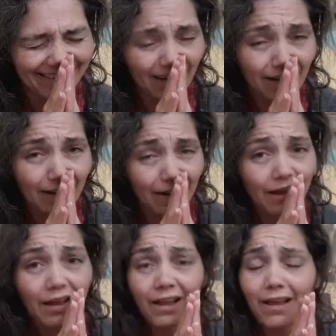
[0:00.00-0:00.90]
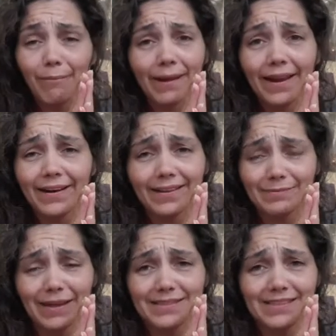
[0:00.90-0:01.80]
a pain
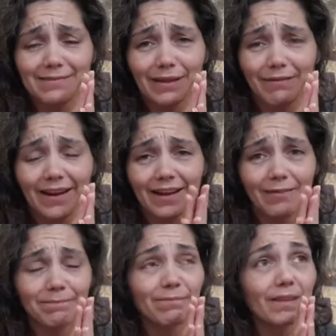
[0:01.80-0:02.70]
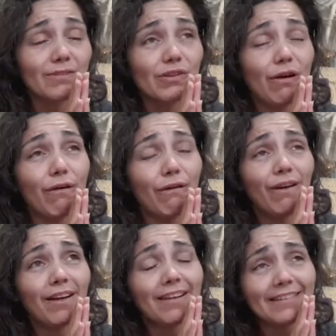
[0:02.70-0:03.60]
is messes me right up. So
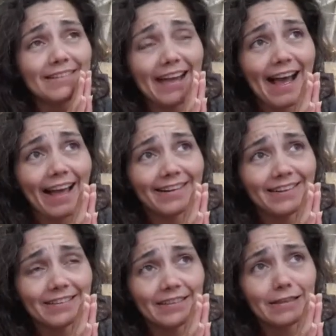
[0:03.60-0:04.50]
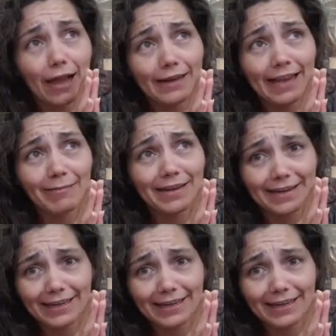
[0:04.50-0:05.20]
glad God gave me